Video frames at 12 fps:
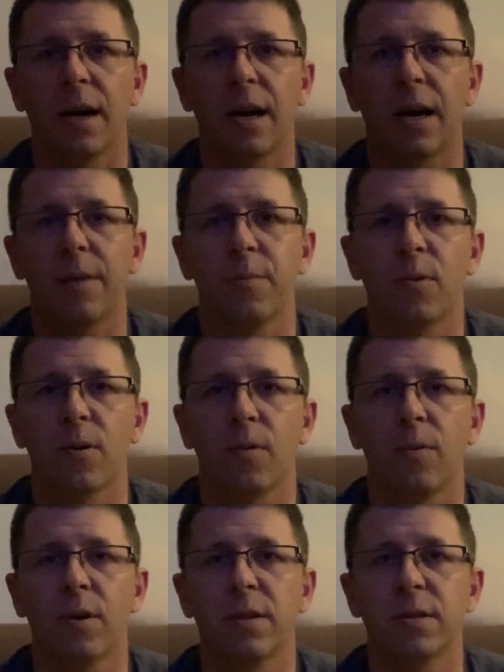I'm more
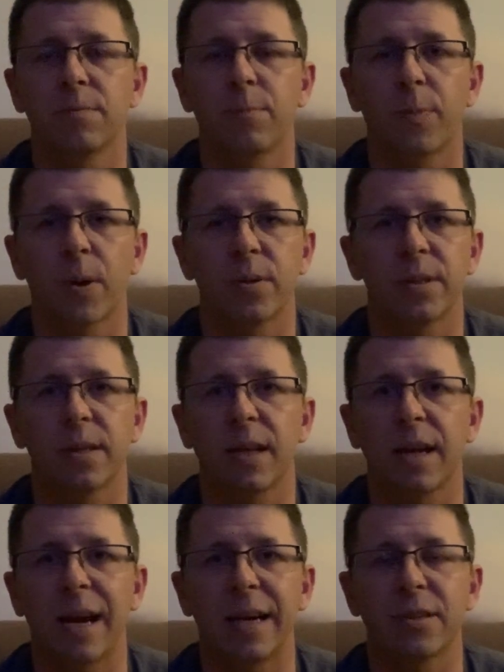one person
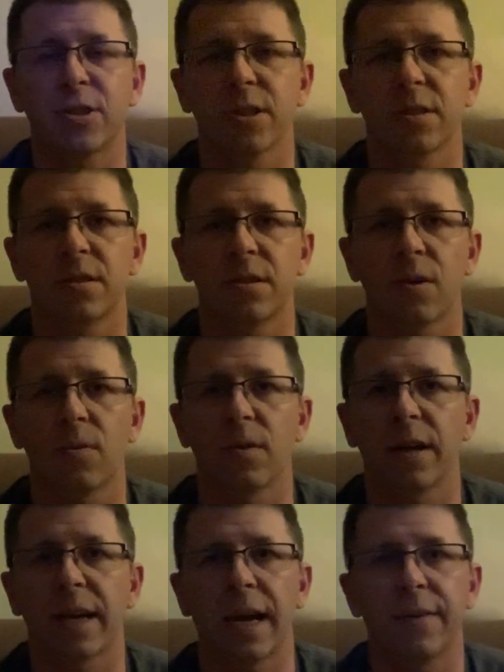that I just don't
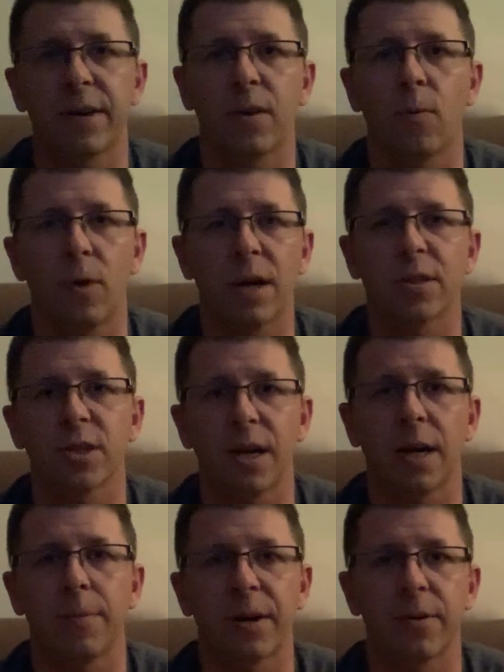like having a watch
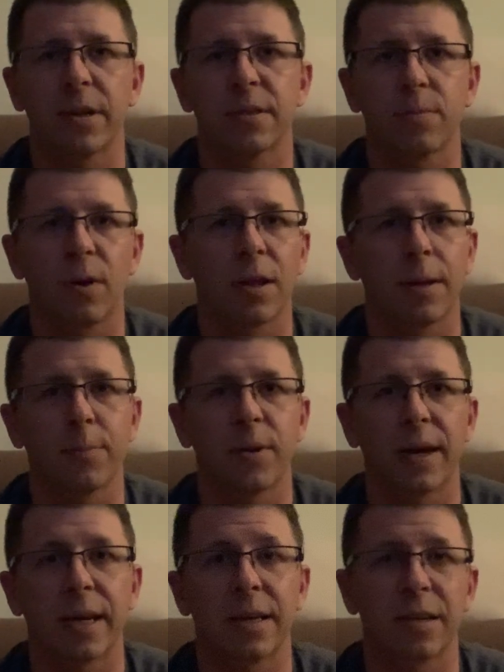on my wrist while I'm
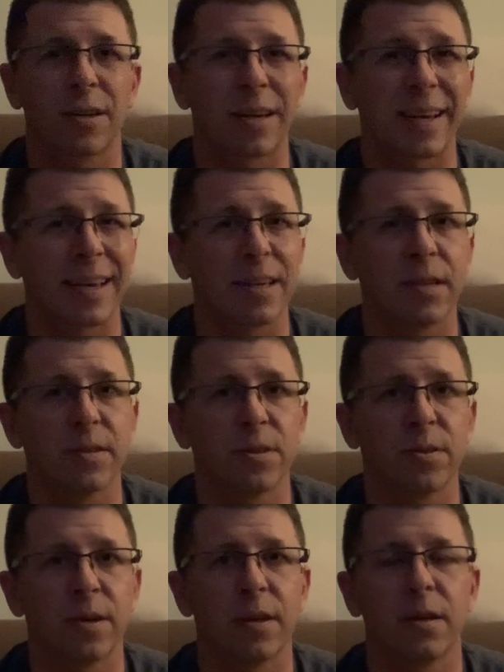playing. Could I get
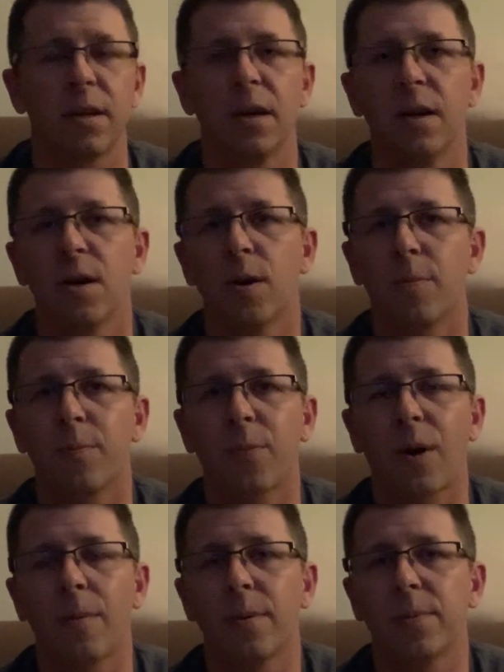used to it?
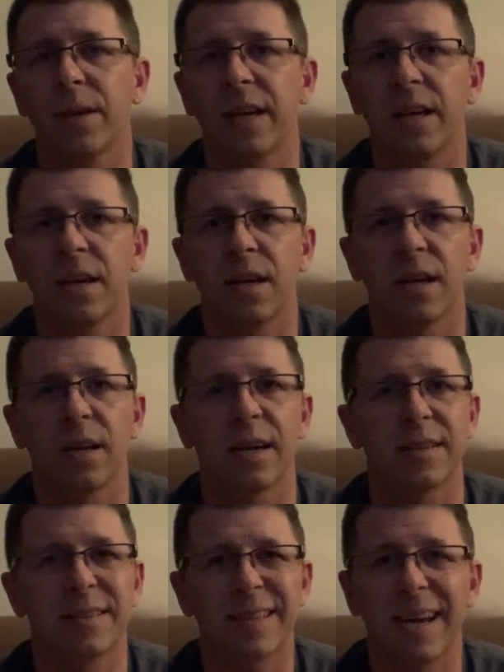Probably. An
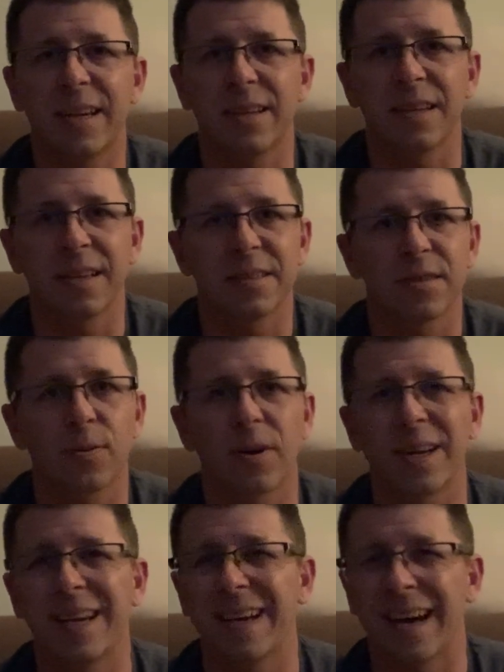S10 and
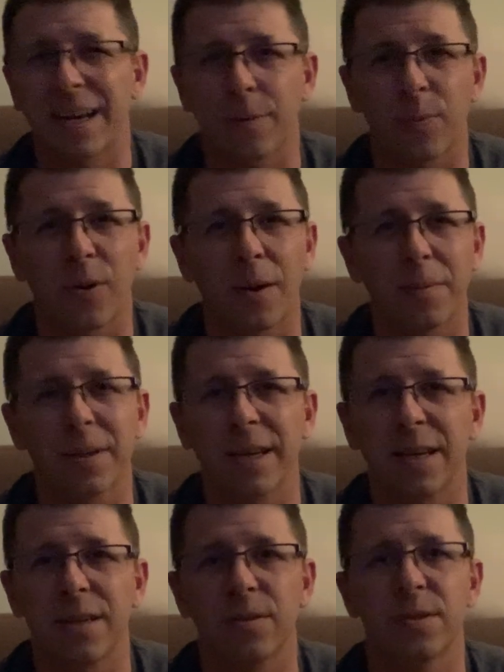S20, I could probably
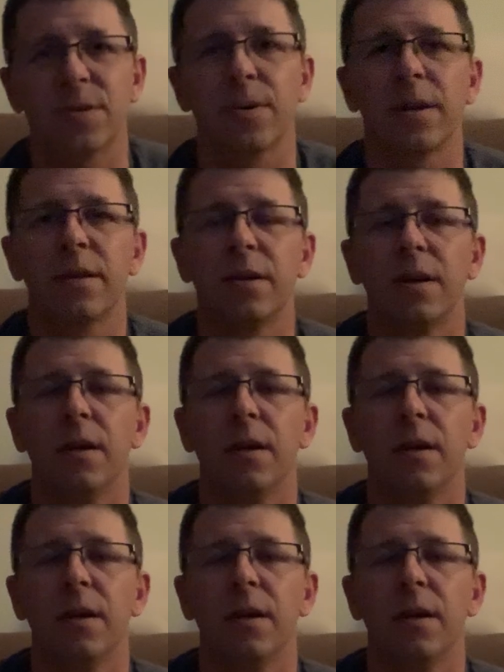get used to it.